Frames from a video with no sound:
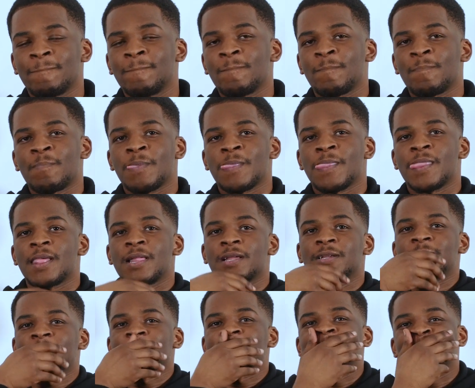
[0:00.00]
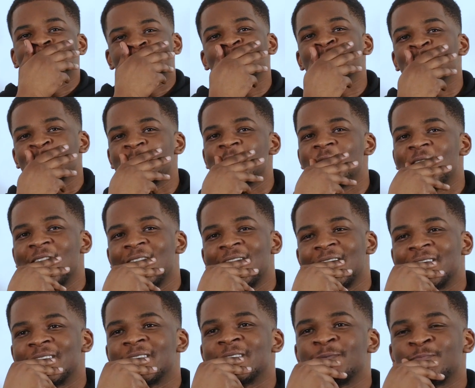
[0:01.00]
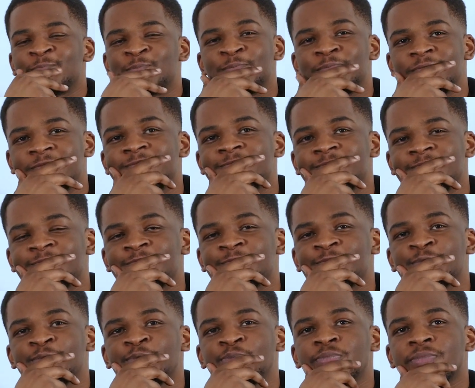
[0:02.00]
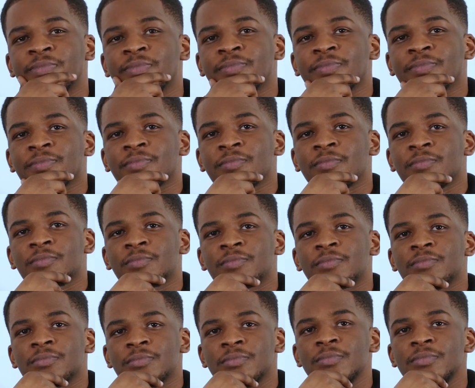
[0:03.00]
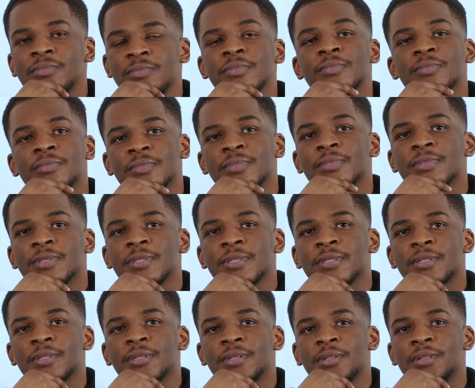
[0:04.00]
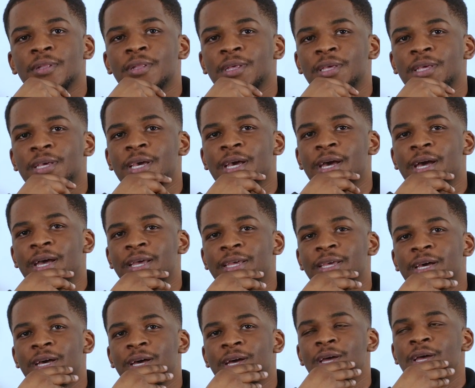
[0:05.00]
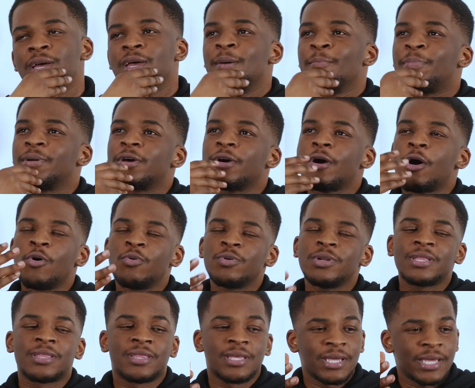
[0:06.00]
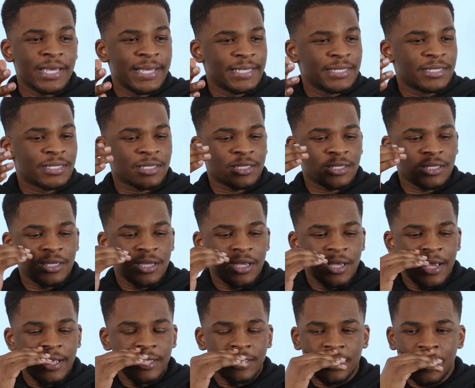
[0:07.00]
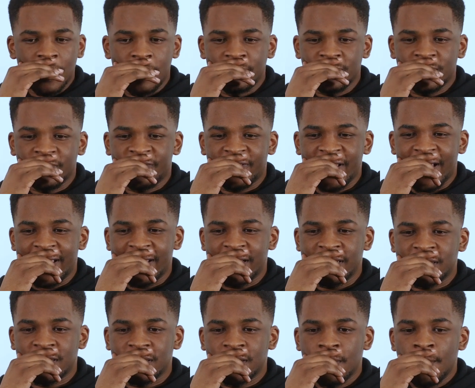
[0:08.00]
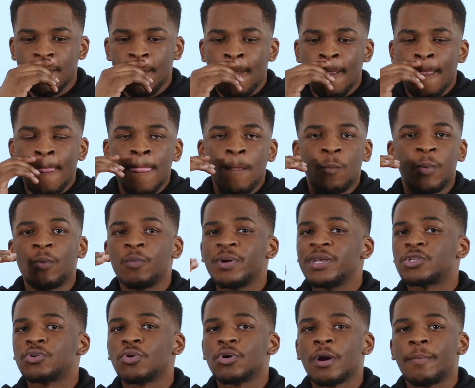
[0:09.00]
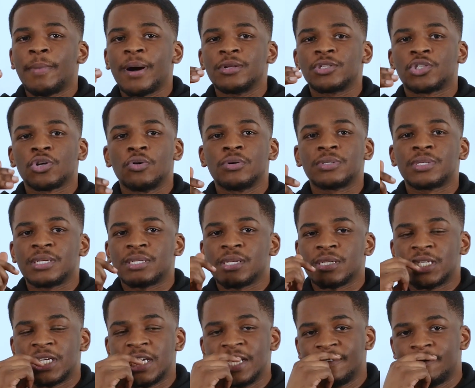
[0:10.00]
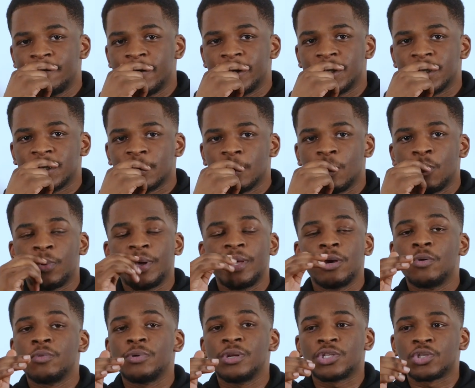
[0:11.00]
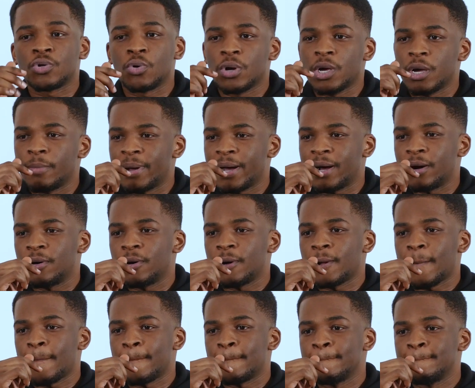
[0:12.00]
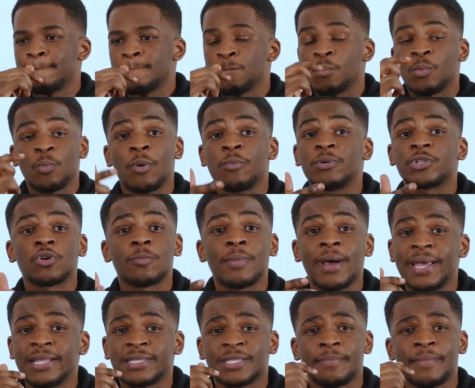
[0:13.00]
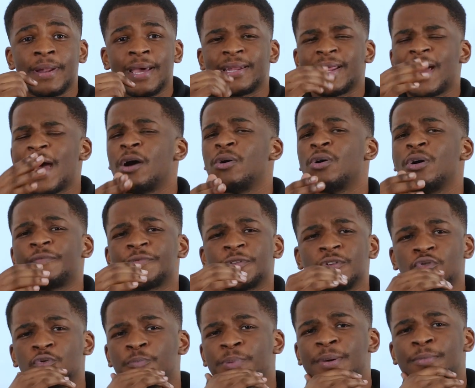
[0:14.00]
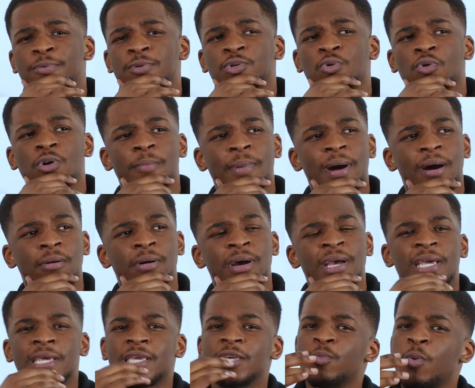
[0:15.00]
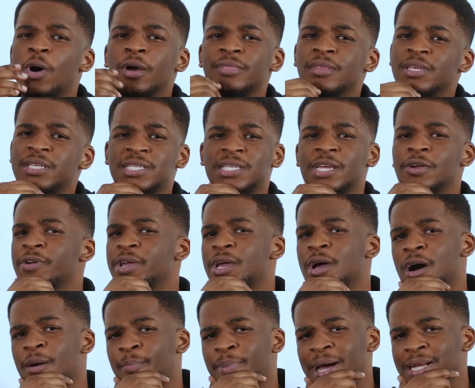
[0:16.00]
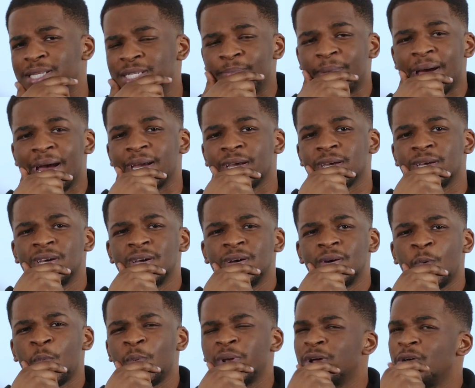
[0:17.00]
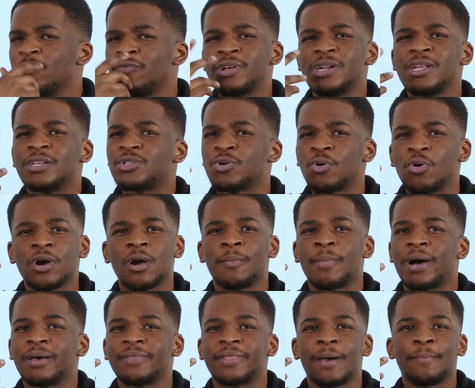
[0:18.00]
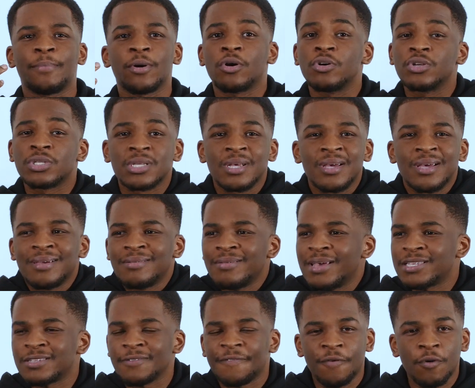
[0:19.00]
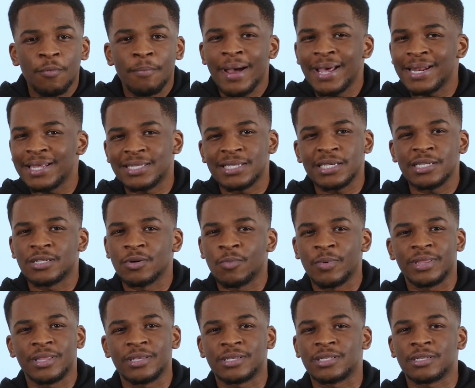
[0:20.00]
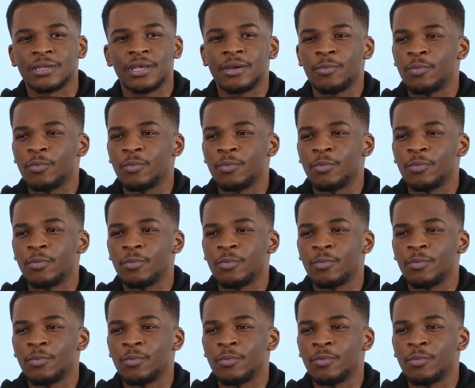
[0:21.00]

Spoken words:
But Pep now, he's going on the downward. So I feel like in 5 years' time, it will be way clearer. Yeah. But the only thing is, in terms of that, is when we talk about Jose's achievements, we only talk about, when we're talking about Inter Milan, how often do people talk about he won the Serie A back to back? We don't really talk about that because it's a formality to win this.